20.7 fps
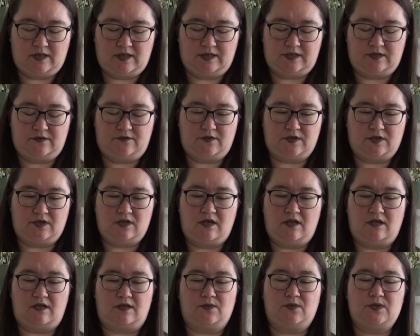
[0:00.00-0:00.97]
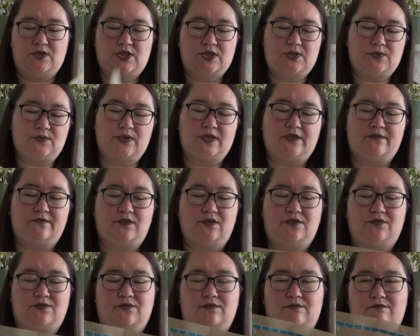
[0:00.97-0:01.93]
a different color, which is what I've
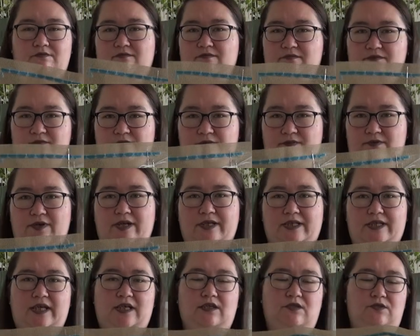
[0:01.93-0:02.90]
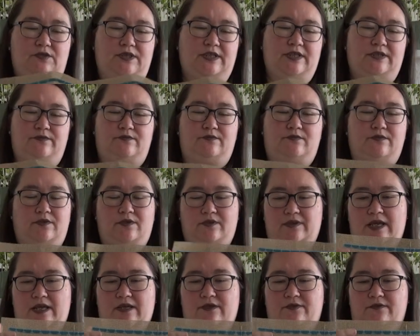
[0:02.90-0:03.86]
done right now, only I've
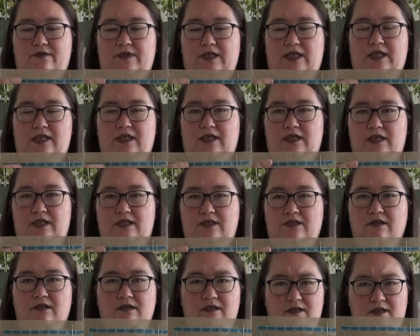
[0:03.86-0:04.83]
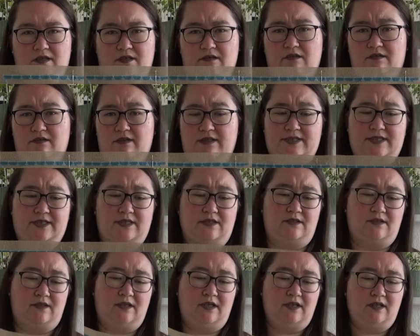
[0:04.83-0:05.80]
run out of the uh, darker color,
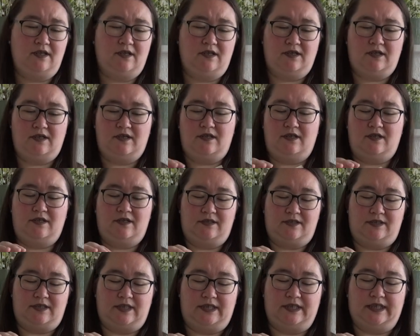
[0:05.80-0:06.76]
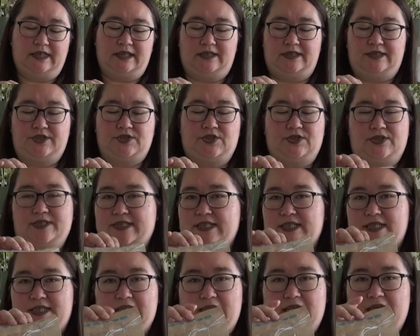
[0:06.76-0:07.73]
so the needle is just
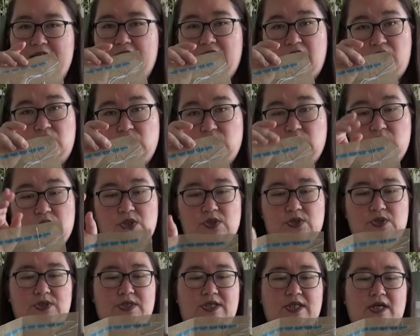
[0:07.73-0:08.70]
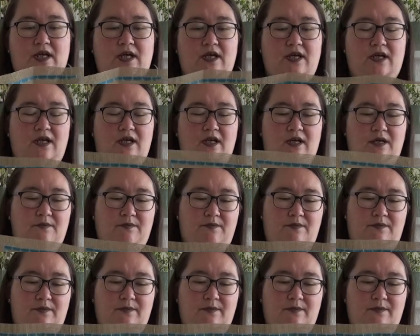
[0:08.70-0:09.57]
sitting here unused. Um,